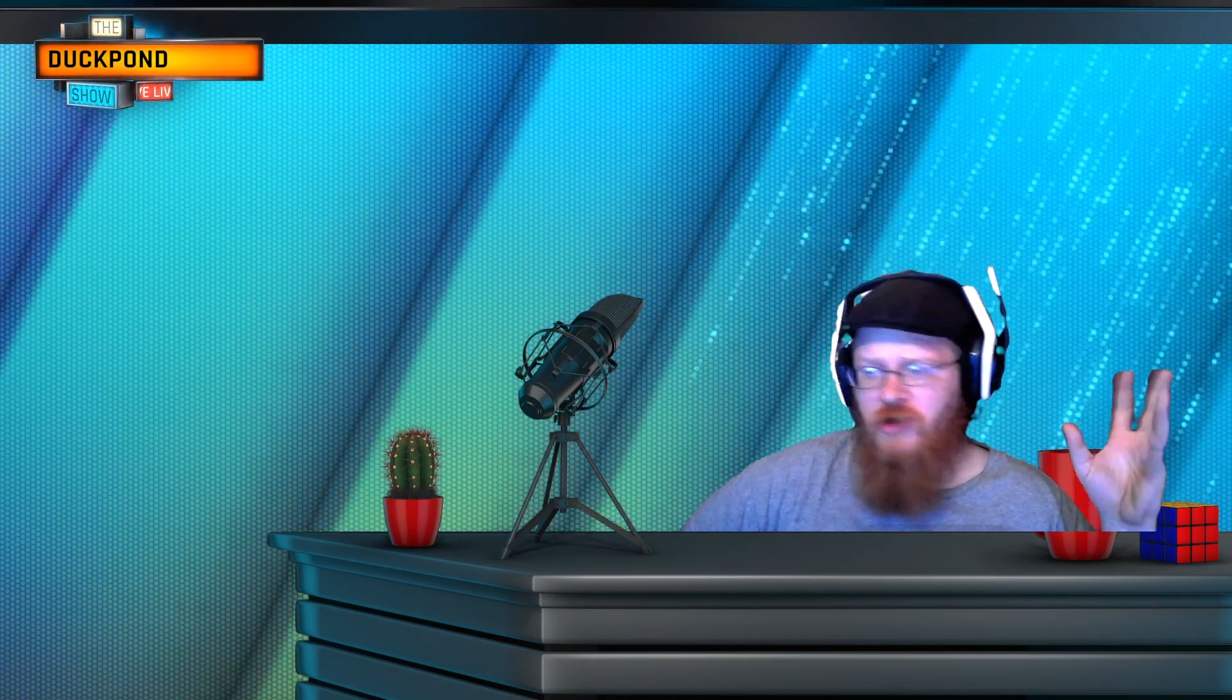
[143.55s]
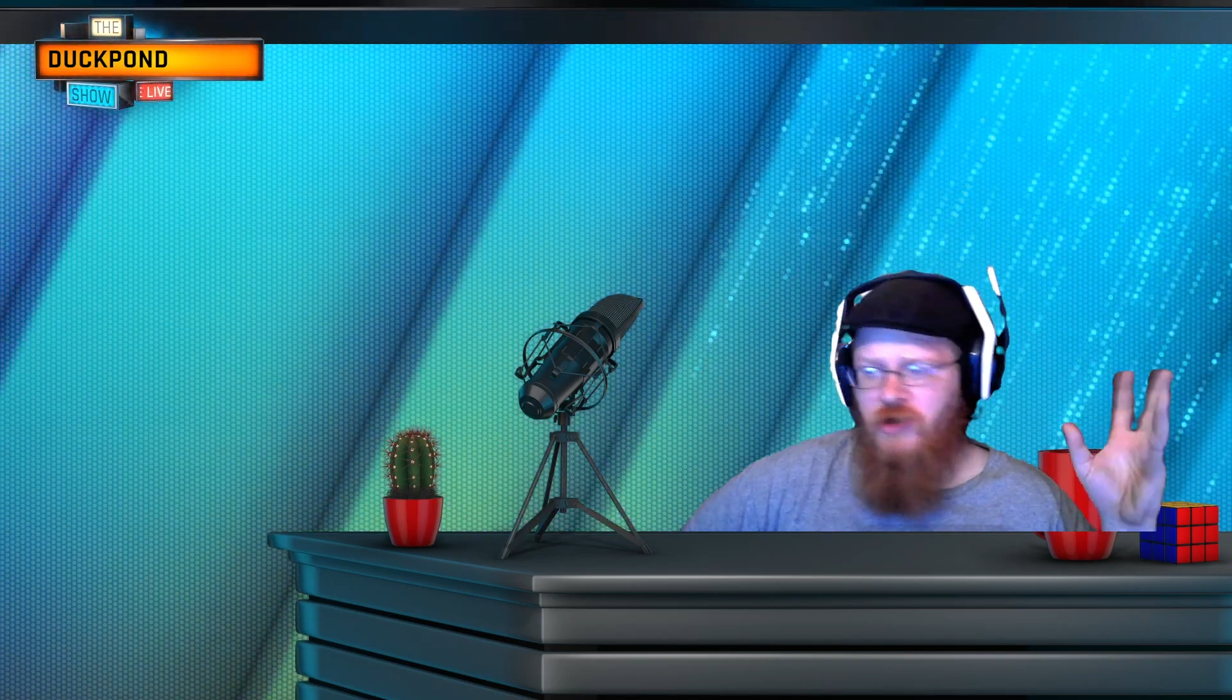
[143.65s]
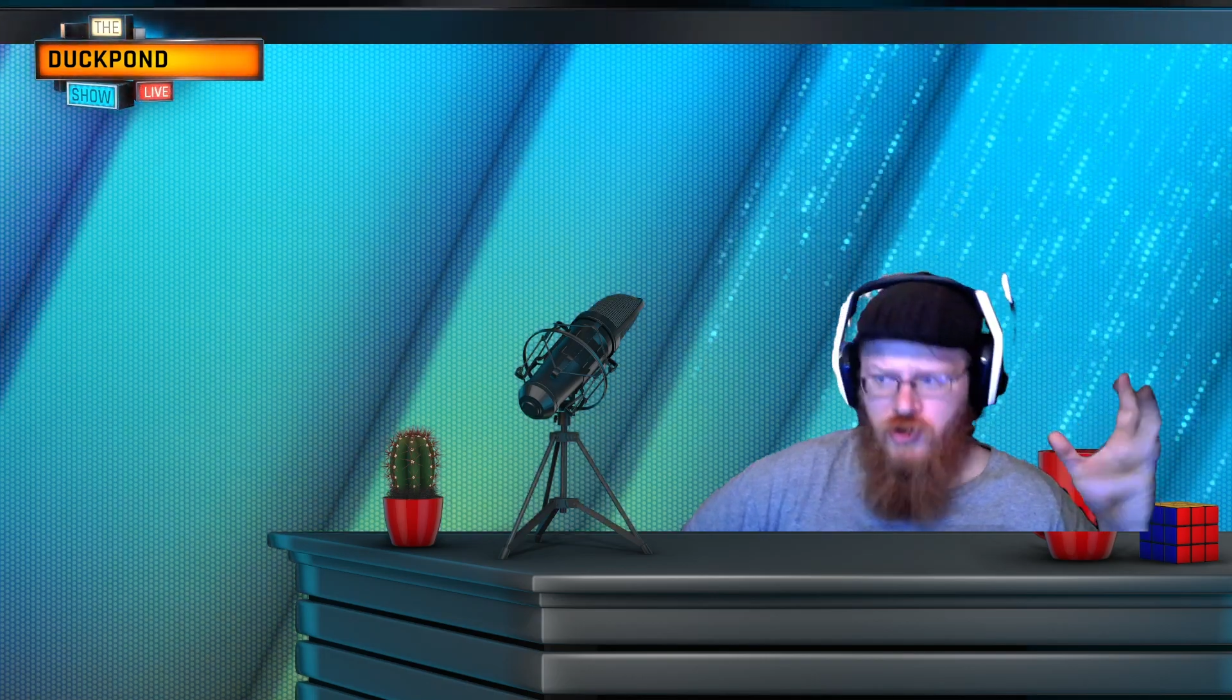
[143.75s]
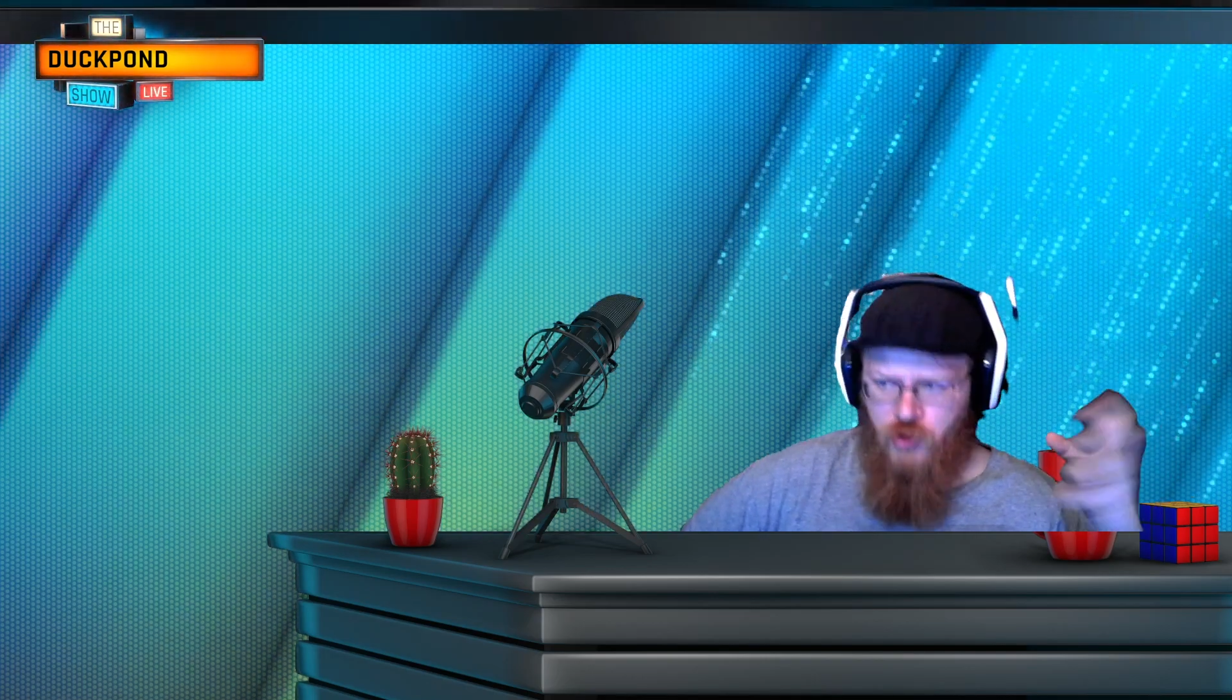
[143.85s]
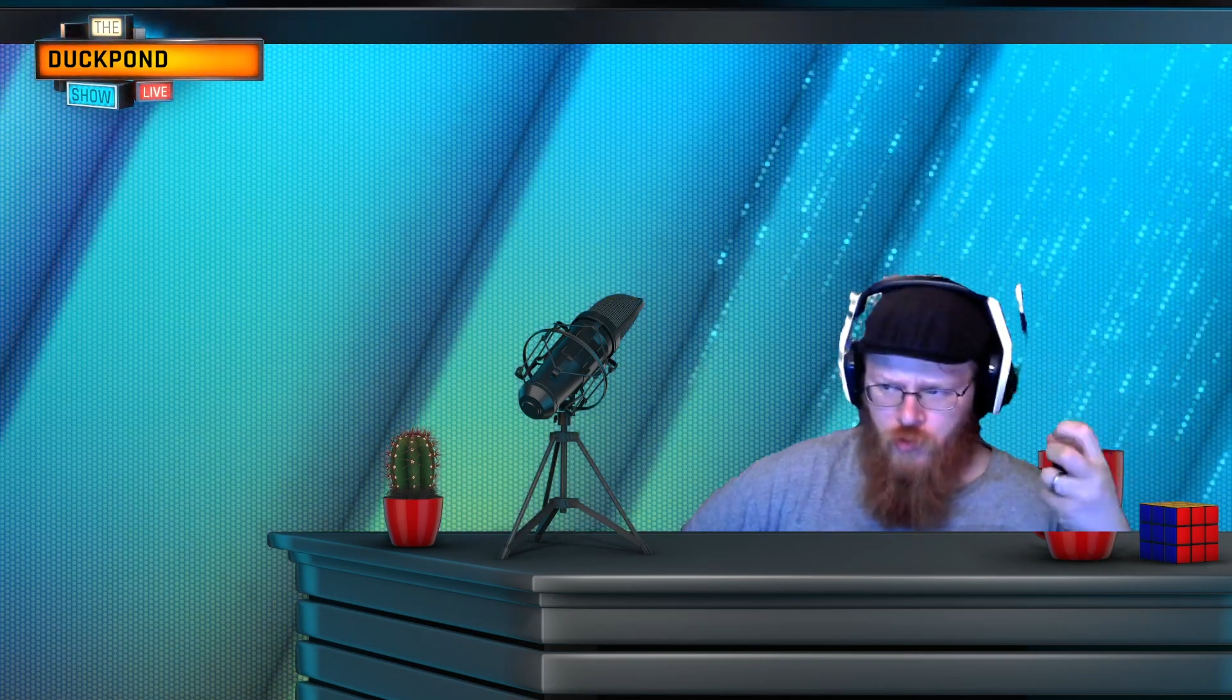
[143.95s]
the
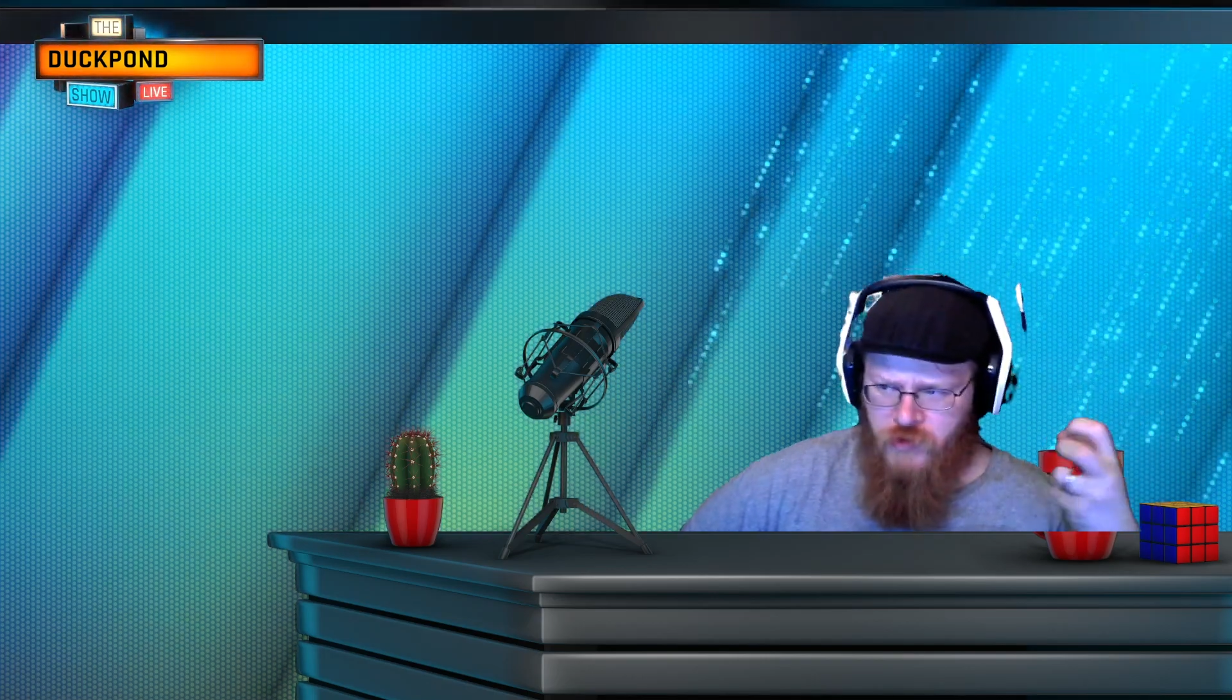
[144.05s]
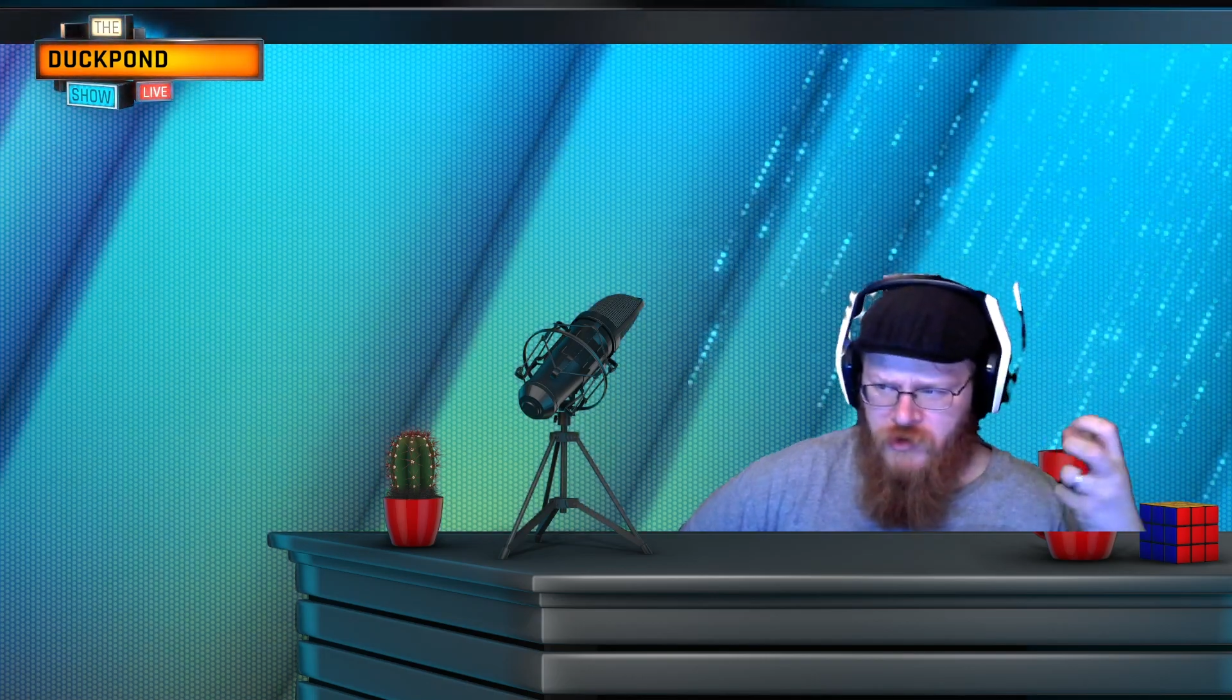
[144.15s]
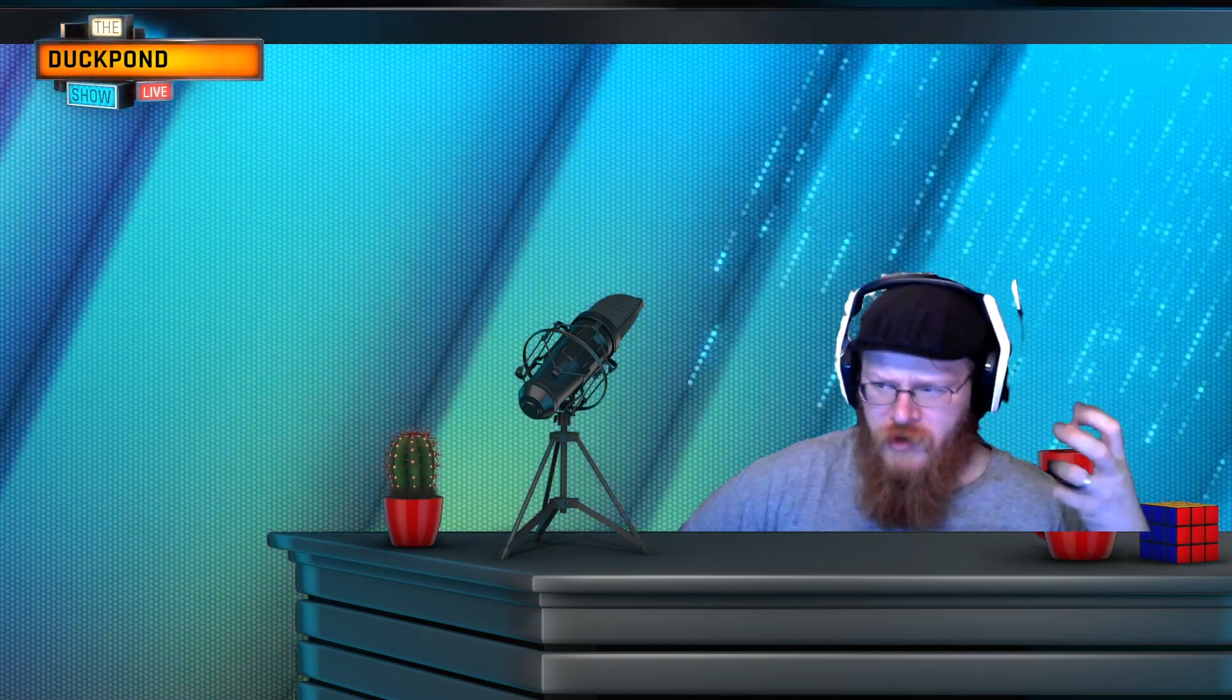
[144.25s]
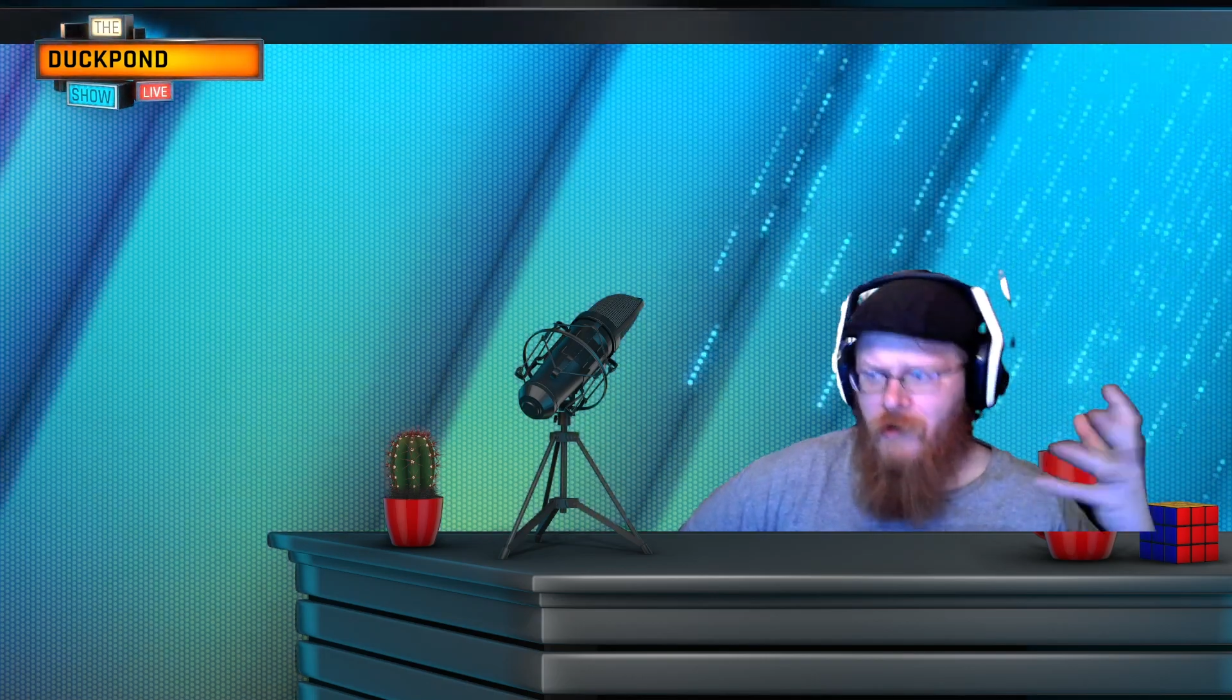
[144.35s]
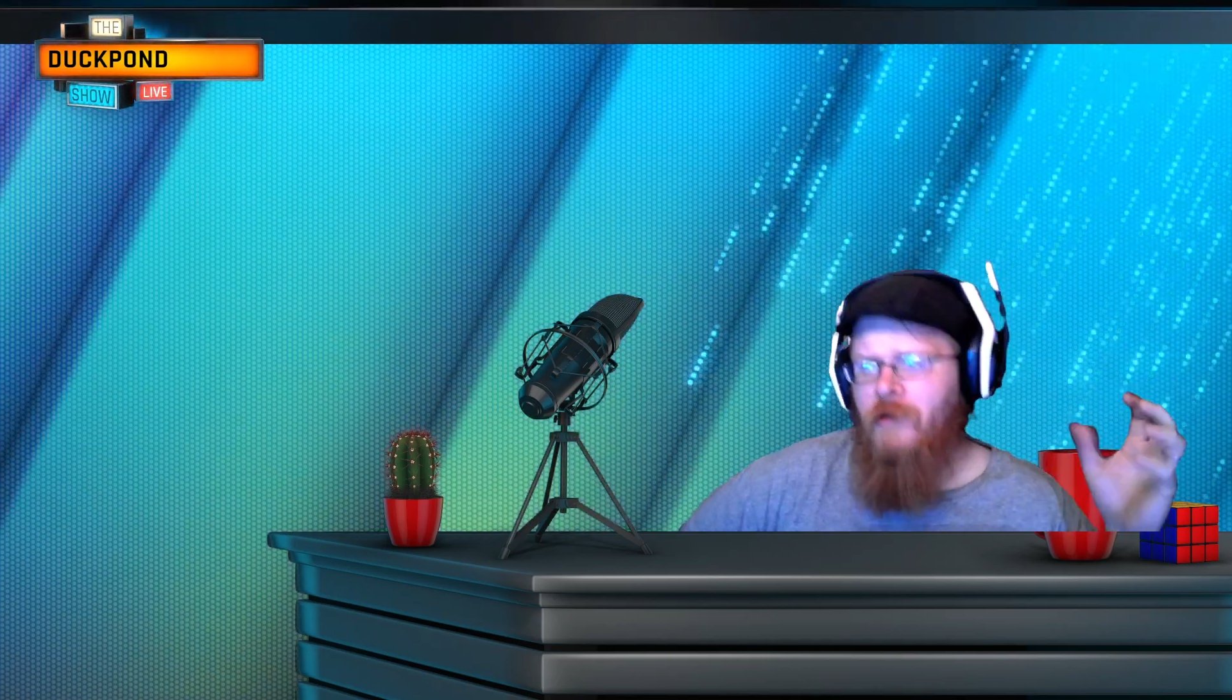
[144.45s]

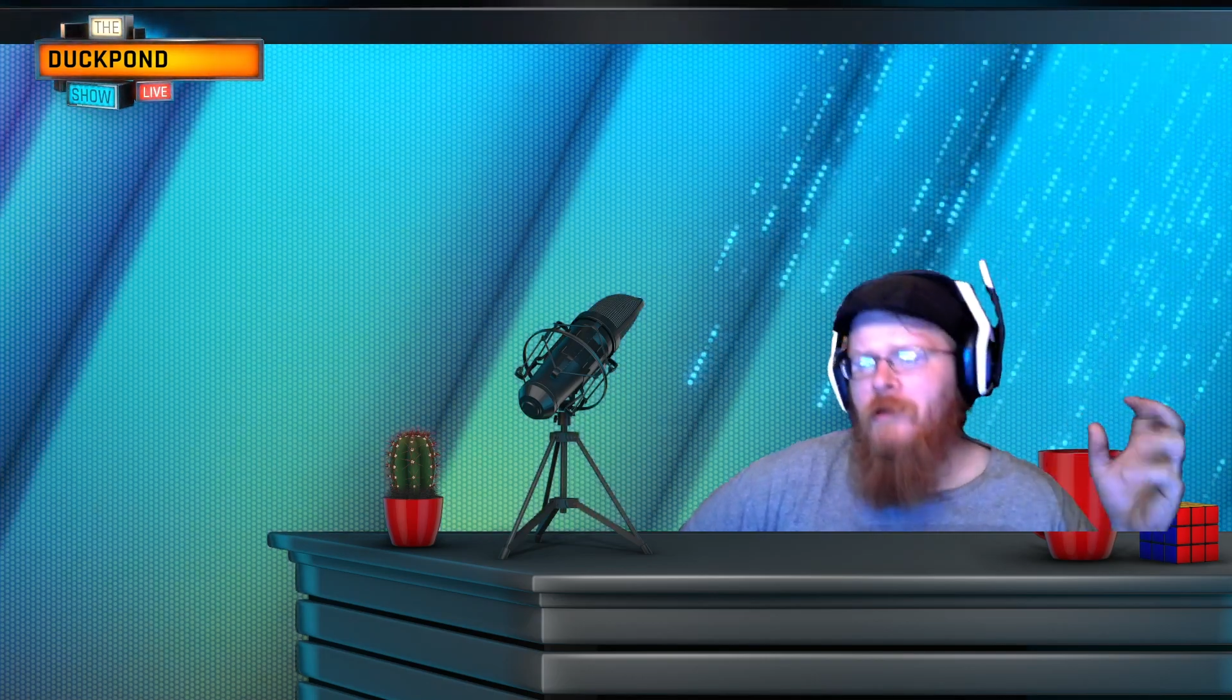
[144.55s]
Doomslayer.